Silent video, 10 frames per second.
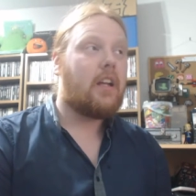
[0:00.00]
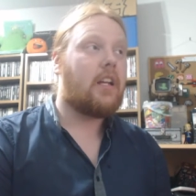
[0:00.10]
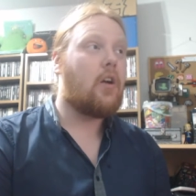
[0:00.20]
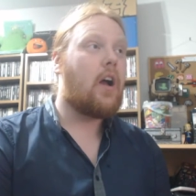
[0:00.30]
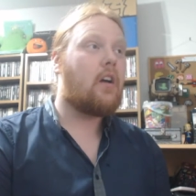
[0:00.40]

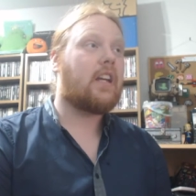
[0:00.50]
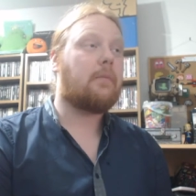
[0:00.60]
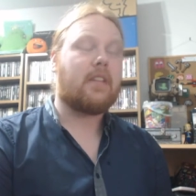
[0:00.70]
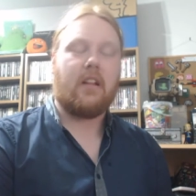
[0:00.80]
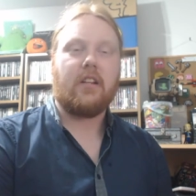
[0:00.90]
You know how I
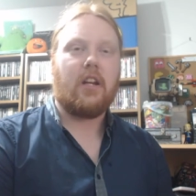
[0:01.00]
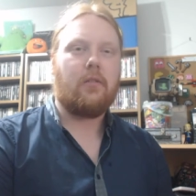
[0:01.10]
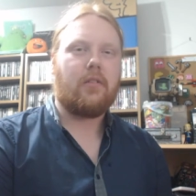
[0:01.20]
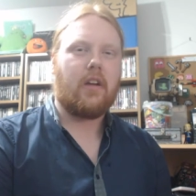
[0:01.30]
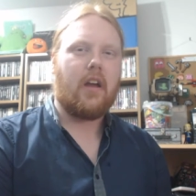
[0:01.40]
keep telling
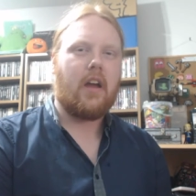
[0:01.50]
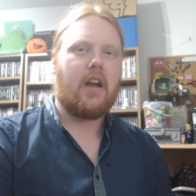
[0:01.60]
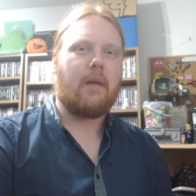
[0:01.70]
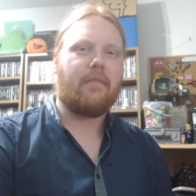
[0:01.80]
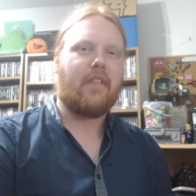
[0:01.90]
you that
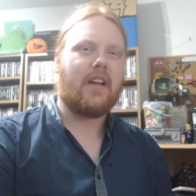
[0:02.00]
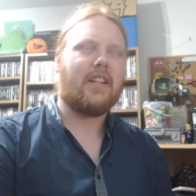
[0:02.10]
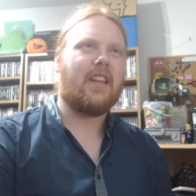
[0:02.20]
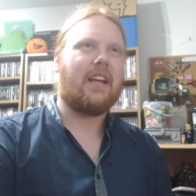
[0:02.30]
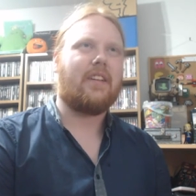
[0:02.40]
I'm
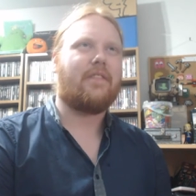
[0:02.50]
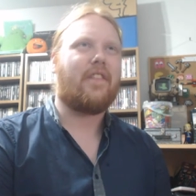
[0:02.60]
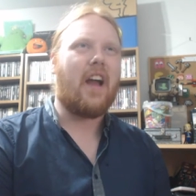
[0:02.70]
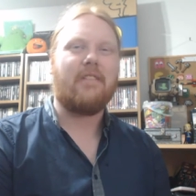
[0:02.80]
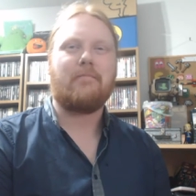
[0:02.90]
finding like
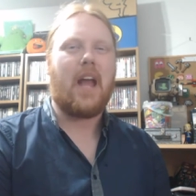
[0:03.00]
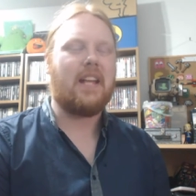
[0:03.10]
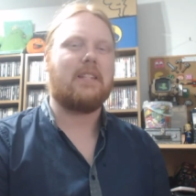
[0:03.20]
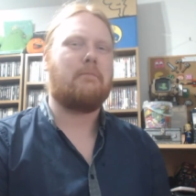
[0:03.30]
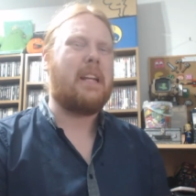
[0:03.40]

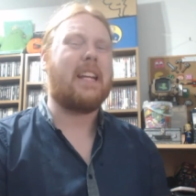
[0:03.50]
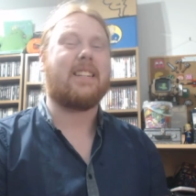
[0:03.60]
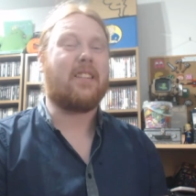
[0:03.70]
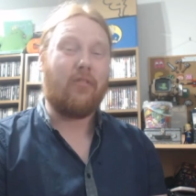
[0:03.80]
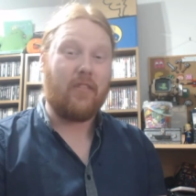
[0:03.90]
5p
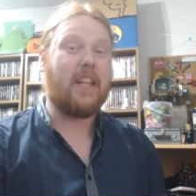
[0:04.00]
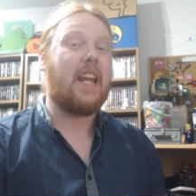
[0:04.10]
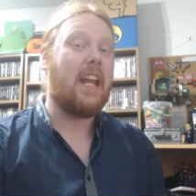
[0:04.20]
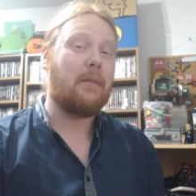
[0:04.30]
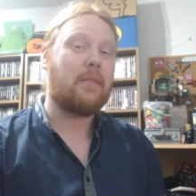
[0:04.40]
PS3
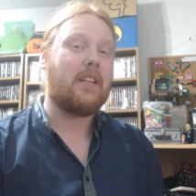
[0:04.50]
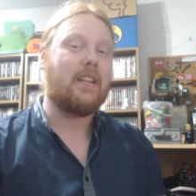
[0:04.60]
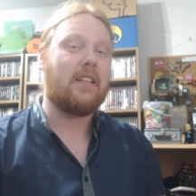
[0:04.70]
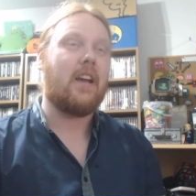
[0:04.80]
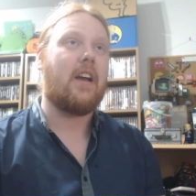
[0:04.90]
games
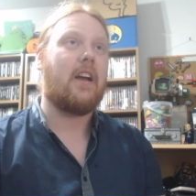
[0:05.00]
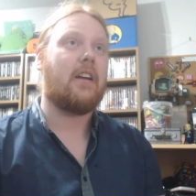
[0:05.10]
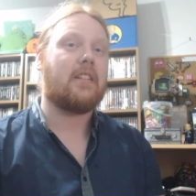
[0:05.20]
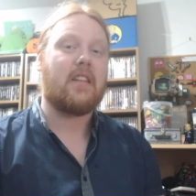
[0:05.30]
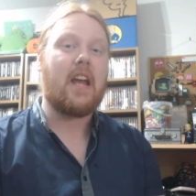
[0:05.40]
in
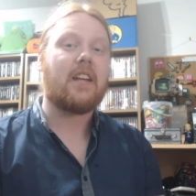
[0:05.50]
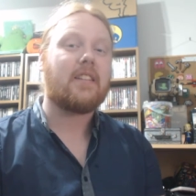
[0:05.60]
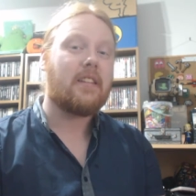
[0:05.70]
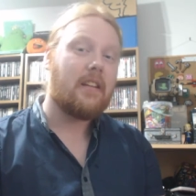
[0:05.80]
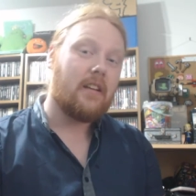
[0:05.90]

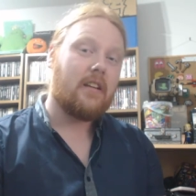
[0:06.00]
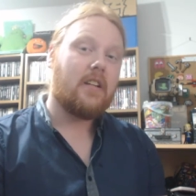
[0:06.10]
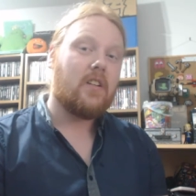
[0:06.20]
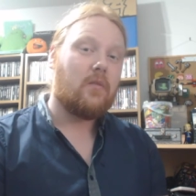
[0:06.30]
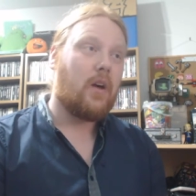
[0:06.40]
sacks?
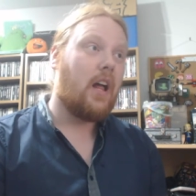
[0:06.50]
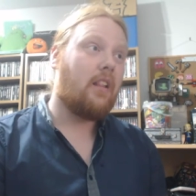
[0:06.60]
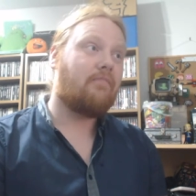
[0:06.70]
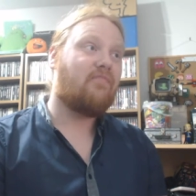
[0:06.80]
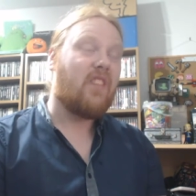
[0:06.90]

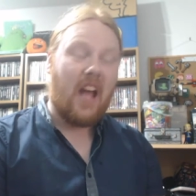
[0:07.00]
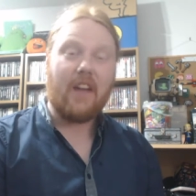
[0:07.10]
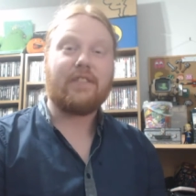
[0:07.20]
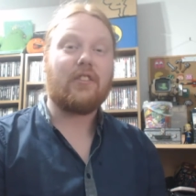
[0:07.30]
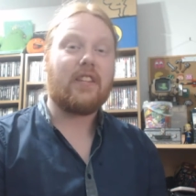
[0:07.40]
Well,
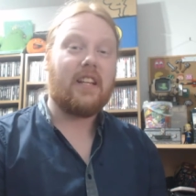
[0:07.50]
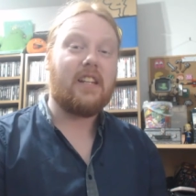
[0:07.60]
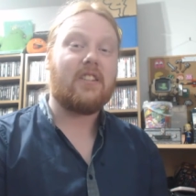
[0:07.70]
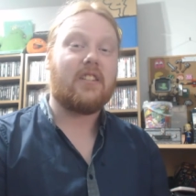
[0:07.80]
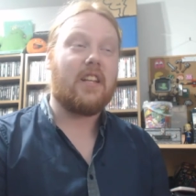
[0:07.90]
I've took the
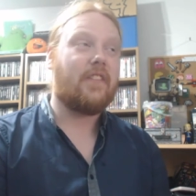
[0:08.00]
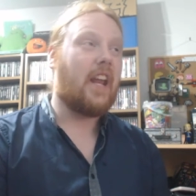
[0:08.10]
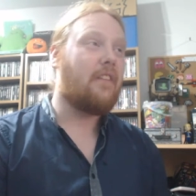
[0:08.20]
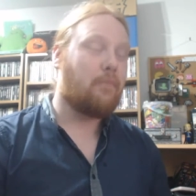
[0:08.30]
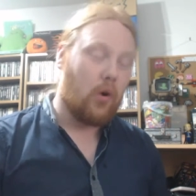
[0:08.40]
initiative and
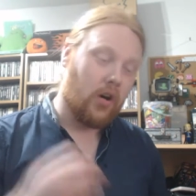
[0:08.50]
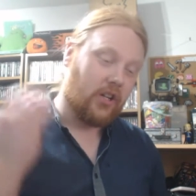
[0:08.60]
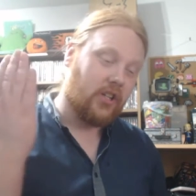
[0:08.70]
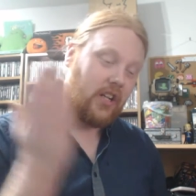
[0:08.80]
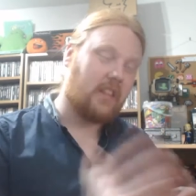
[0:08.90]
I've bought a
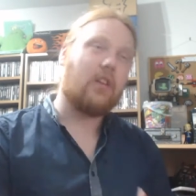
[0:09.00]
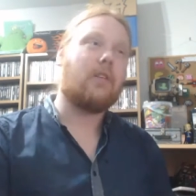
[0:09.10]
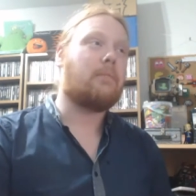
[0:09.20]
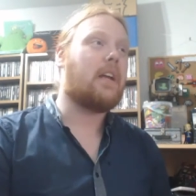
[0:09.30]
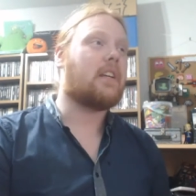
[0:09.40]
shit ton
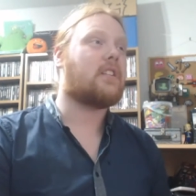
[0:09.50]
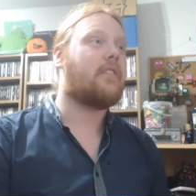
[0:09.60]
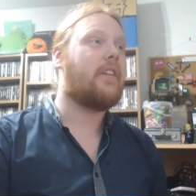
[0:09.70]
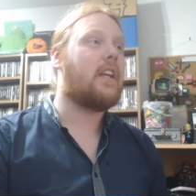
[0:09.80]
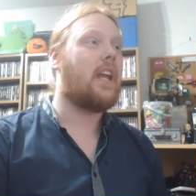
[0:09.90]
of
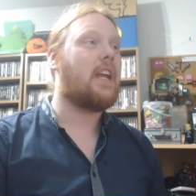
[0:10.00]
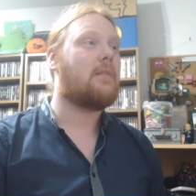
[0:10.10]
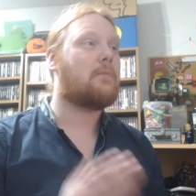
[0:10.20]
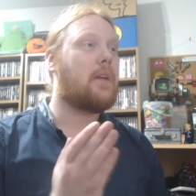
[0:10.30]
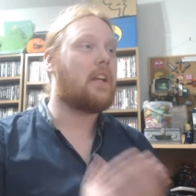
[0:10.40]
PS3
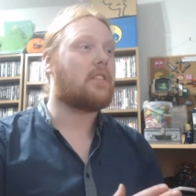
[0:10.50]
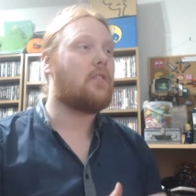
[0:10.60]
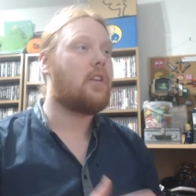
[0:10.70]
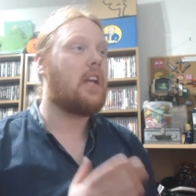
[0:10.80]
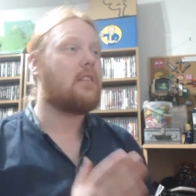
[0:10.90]
games,
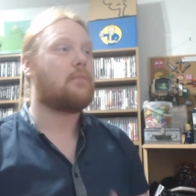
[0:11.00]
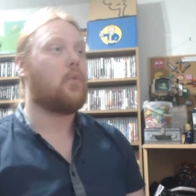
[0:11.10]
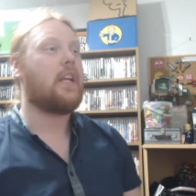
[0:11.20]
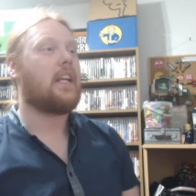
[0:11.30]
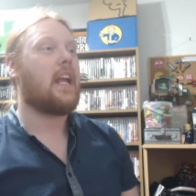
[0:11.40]
PS2 games,
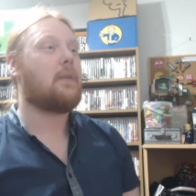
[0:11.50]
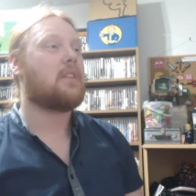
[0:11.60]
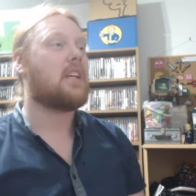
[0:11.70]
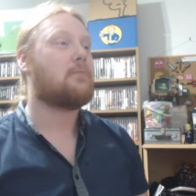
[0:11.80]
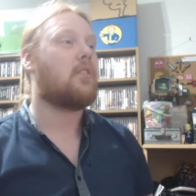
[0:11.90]
Wii games,
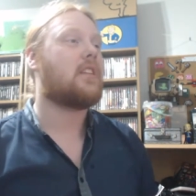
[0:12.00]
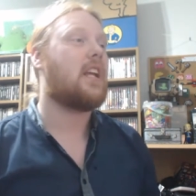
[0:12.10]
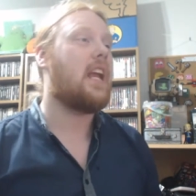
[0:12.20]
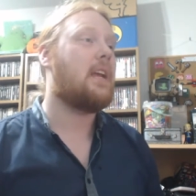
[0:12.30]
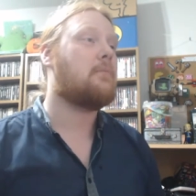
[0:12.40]
Xbox
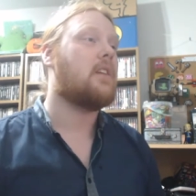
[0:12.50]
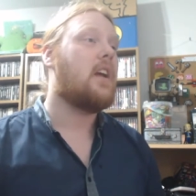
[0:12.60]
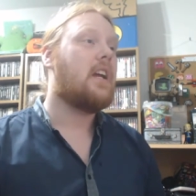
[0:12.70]
games,